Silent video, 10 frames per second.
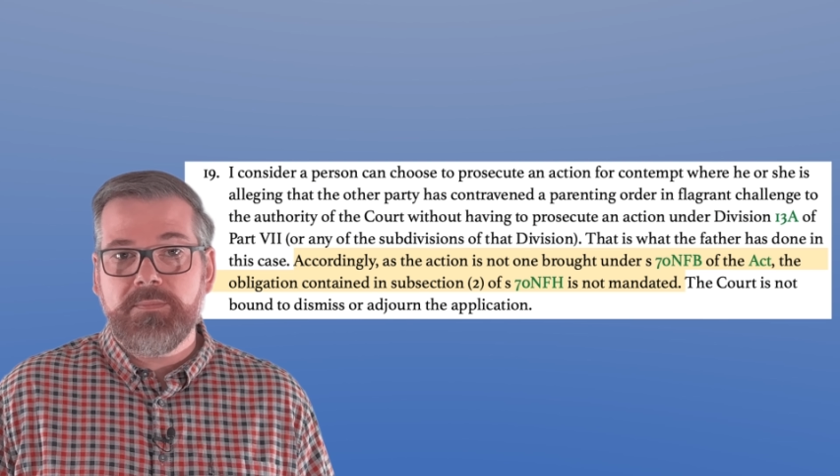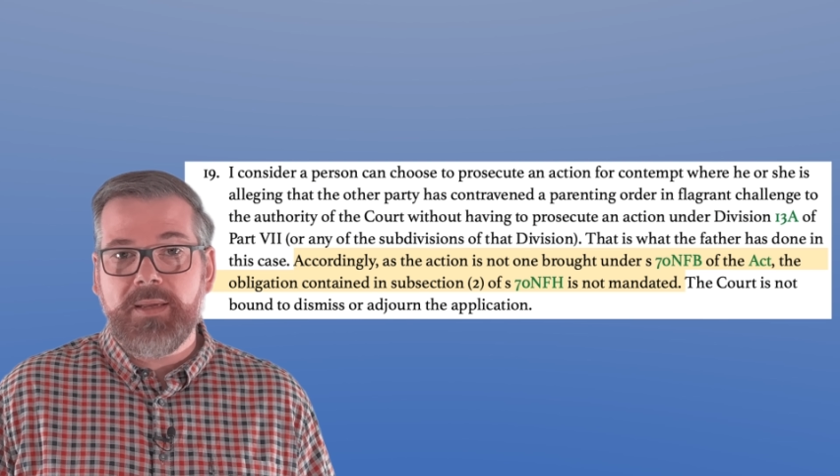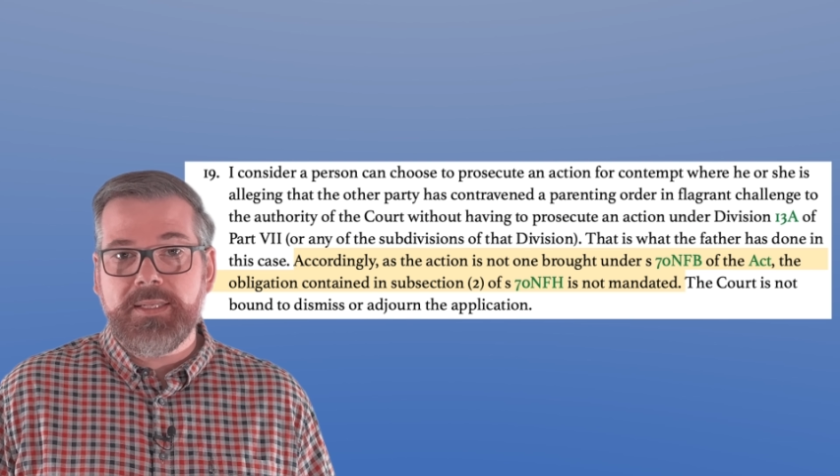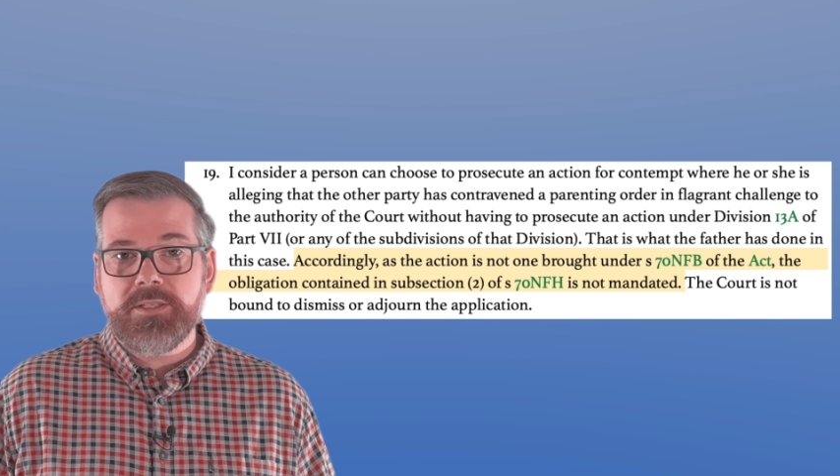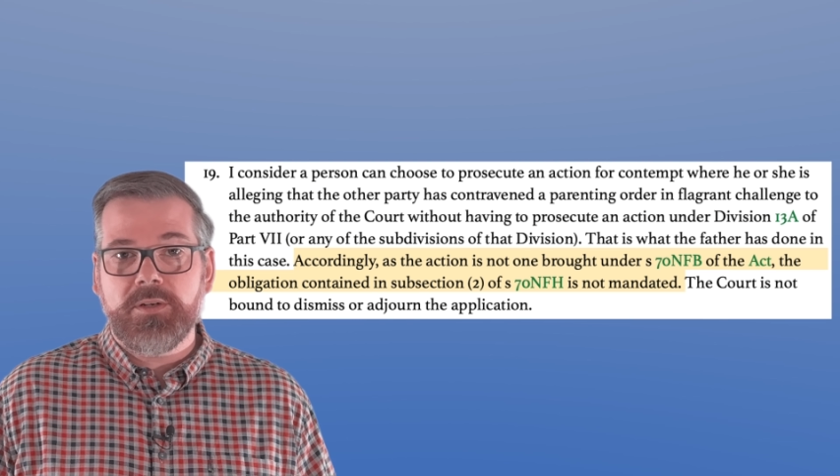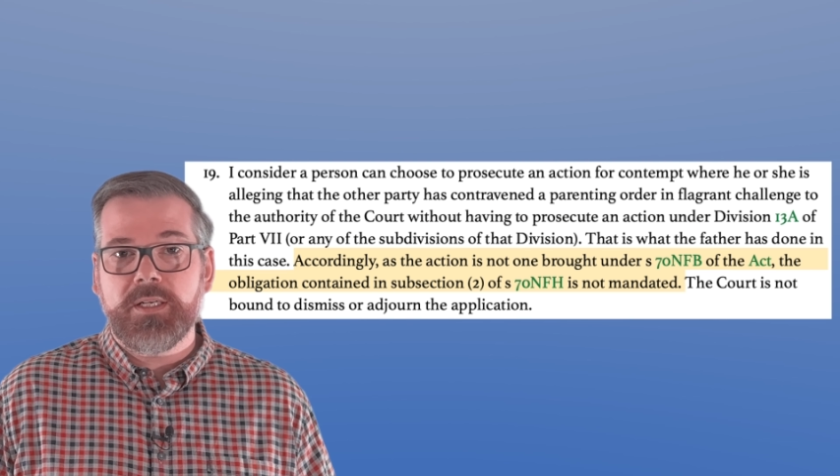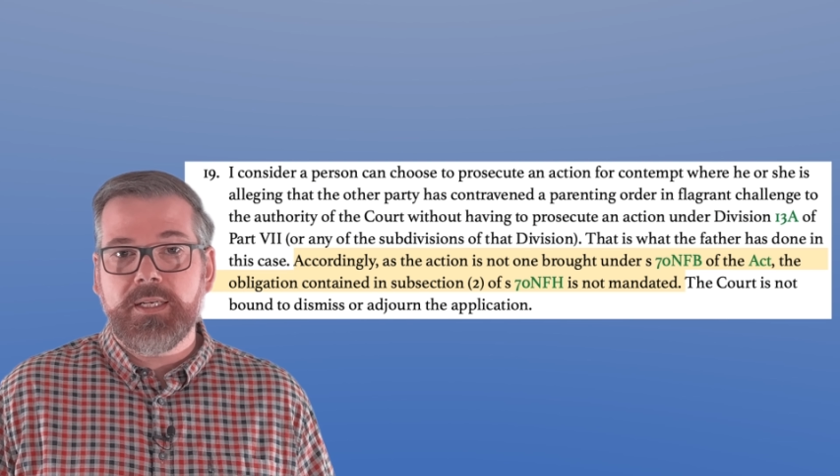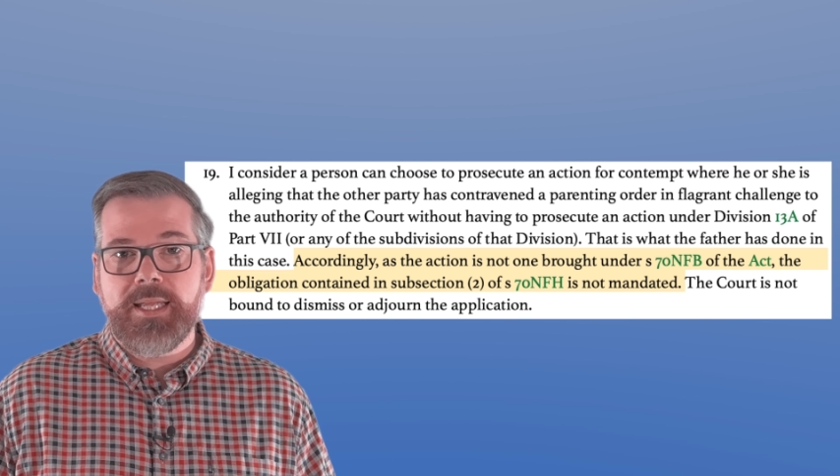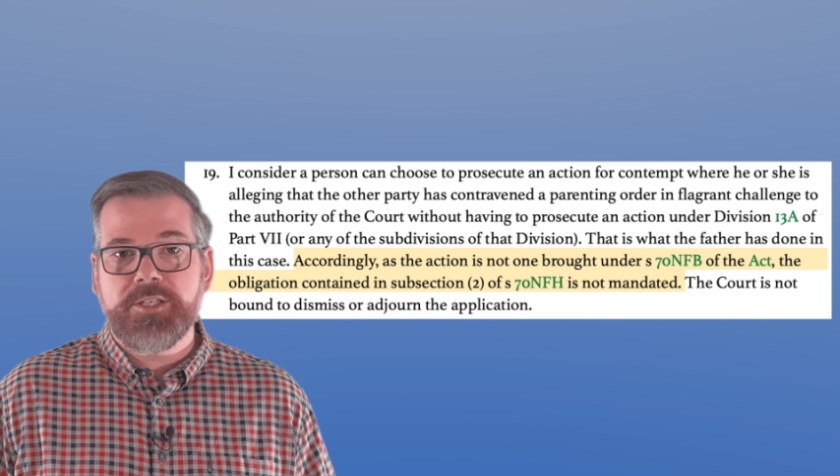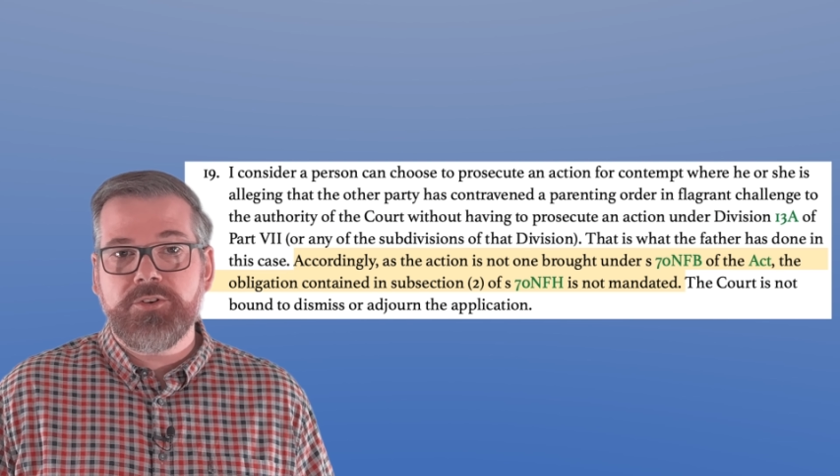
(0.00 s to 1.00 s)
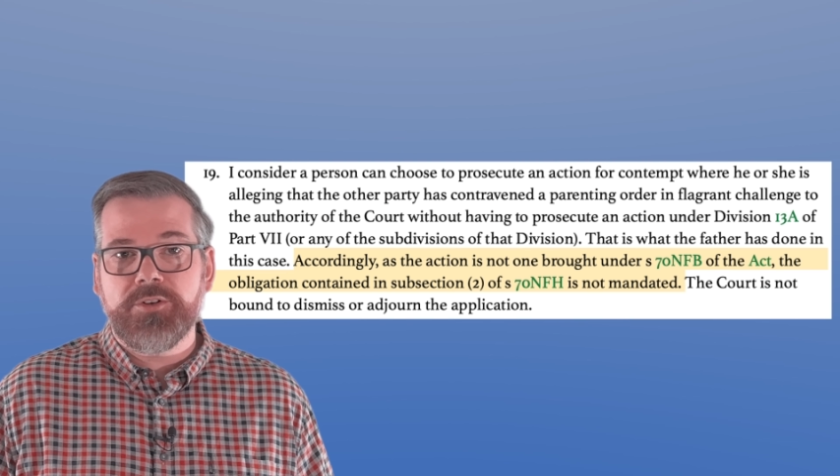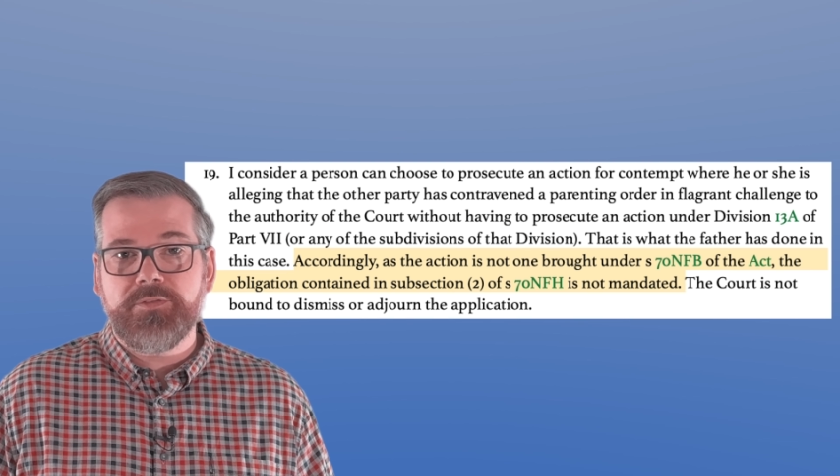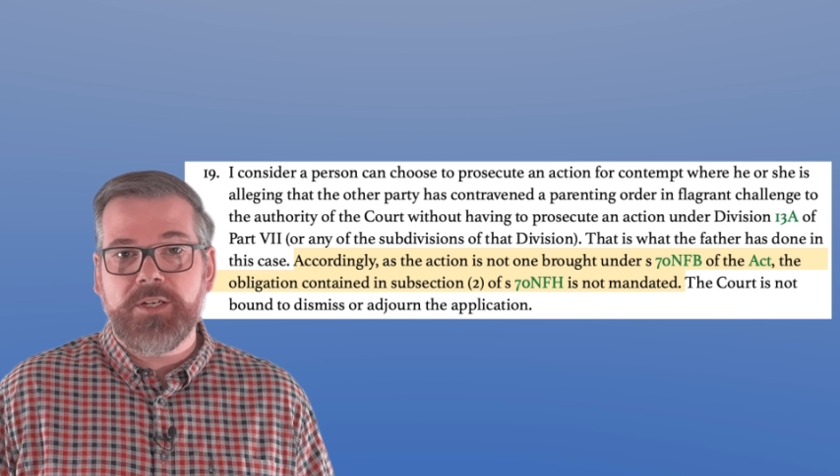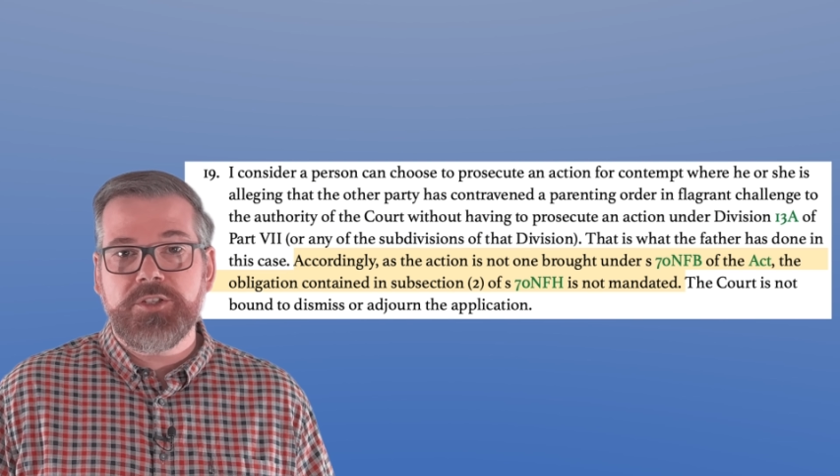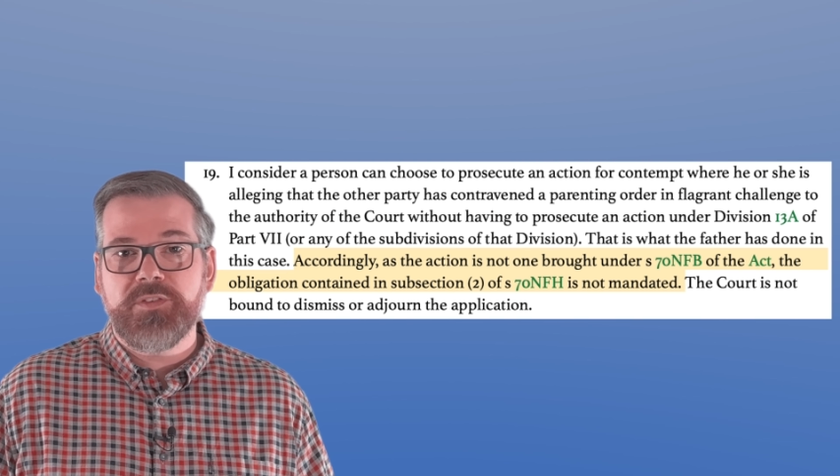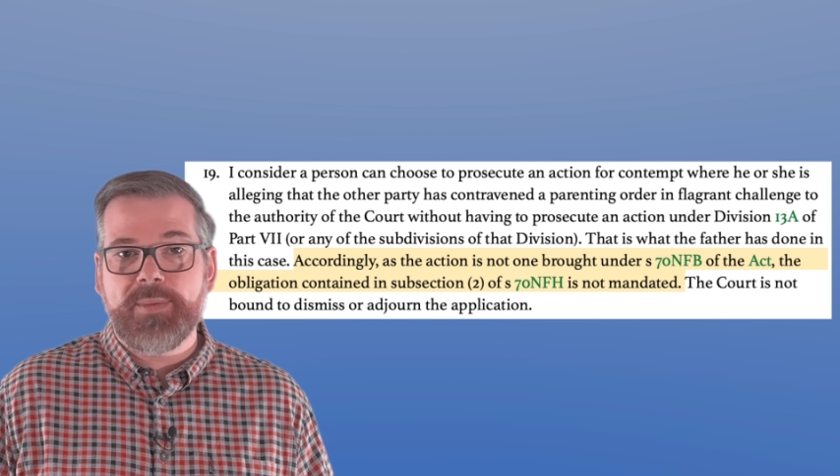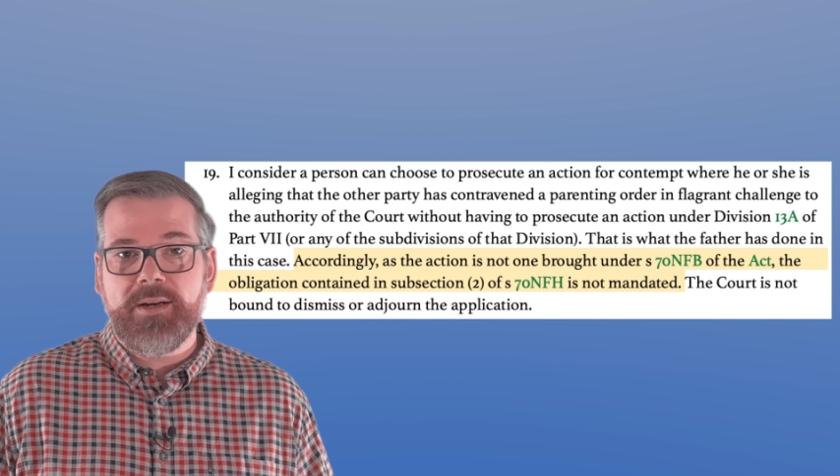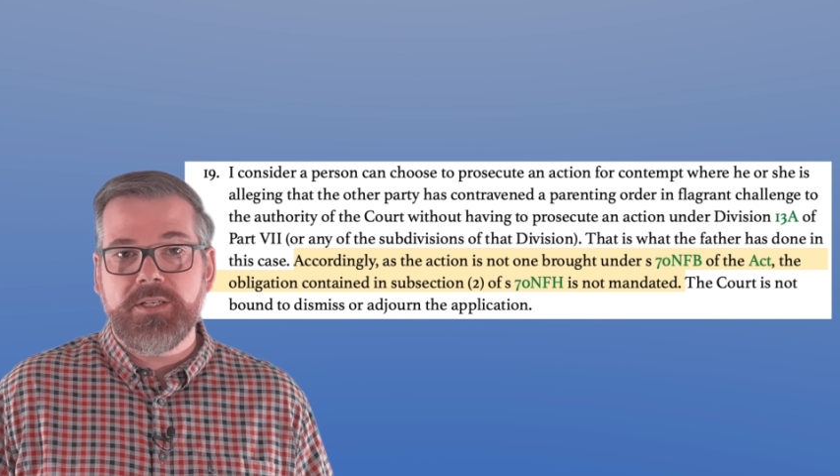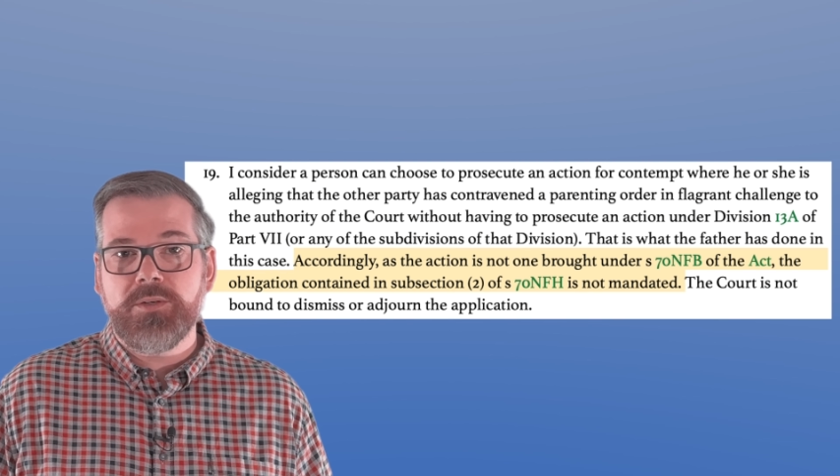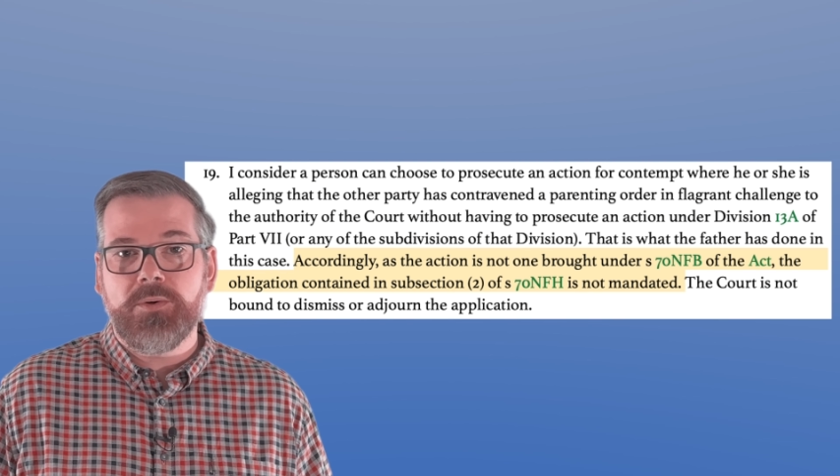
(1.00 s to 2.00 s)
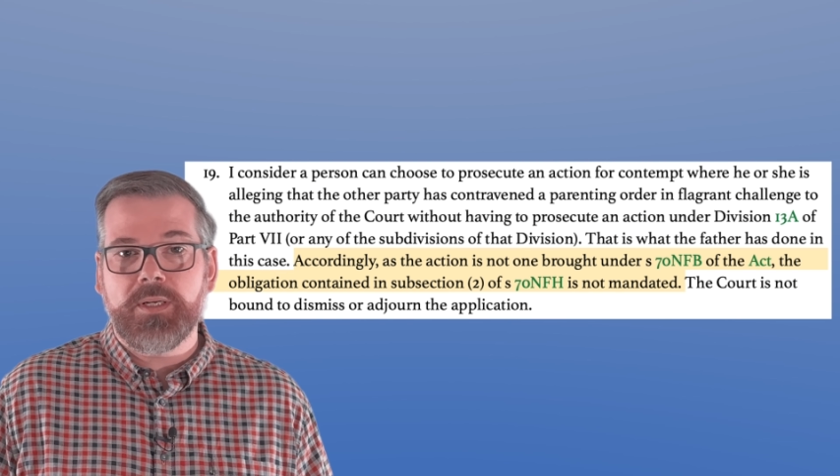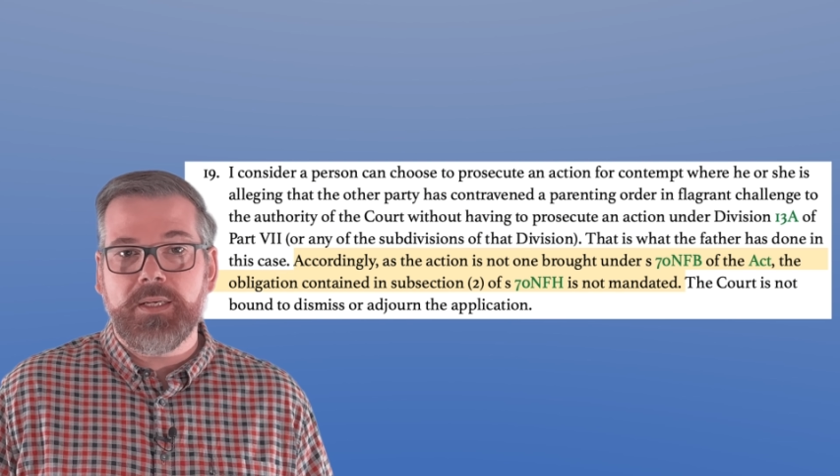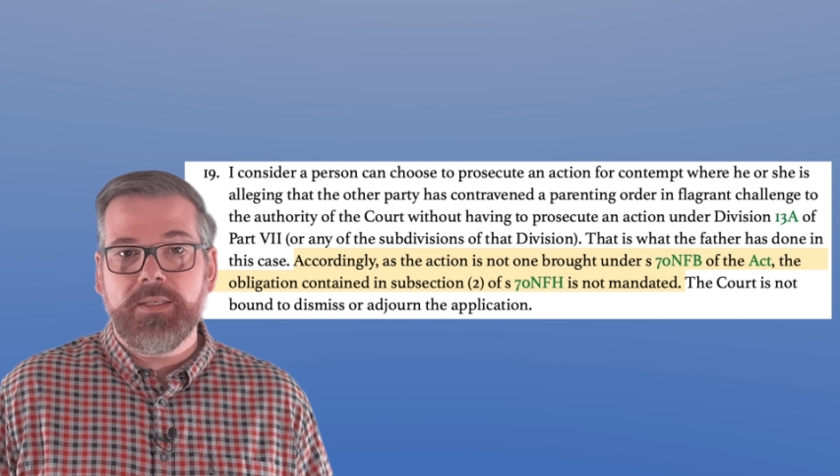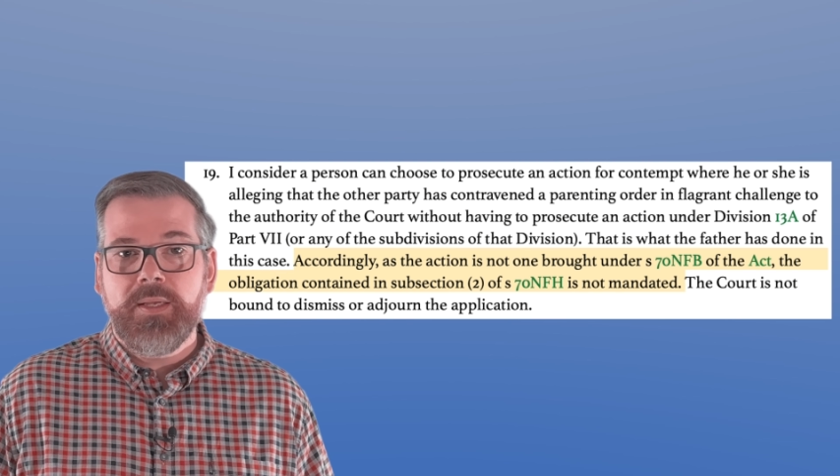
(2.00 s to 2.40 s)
based on an alleged contravention of a parenting order,